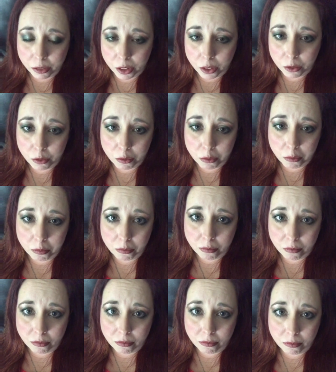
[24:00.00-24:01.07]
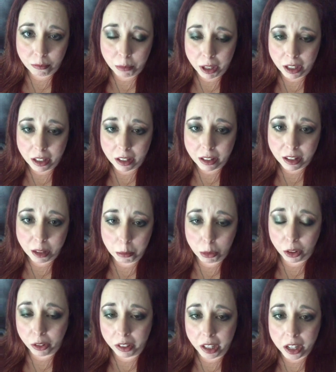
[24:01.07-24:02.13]
if you've been in
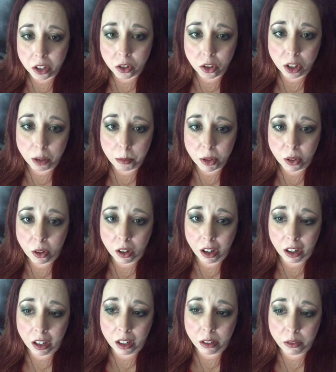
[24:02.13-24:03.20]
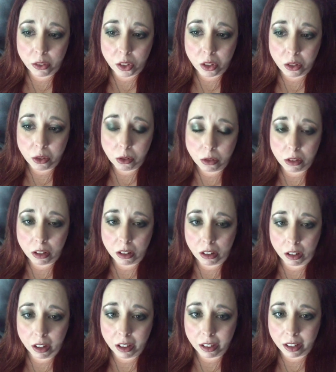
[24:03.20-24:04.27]
similar relationships, or if you
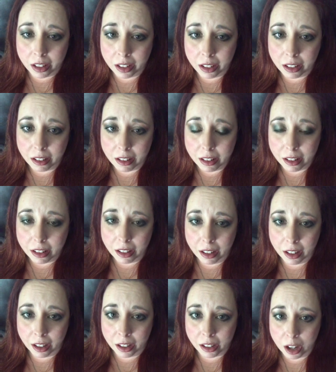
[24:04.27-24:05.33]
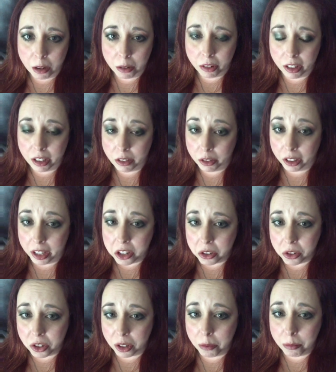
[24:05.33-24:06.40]
are in a current
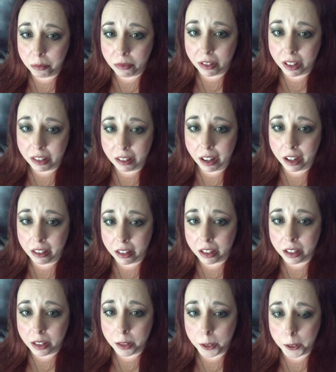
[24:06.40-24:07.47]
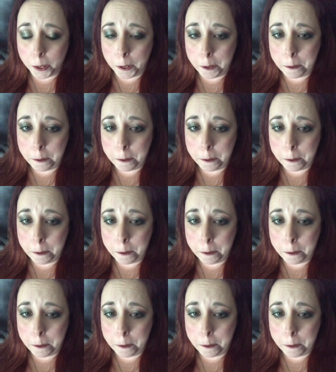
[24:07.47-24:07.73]
relationship that's like this,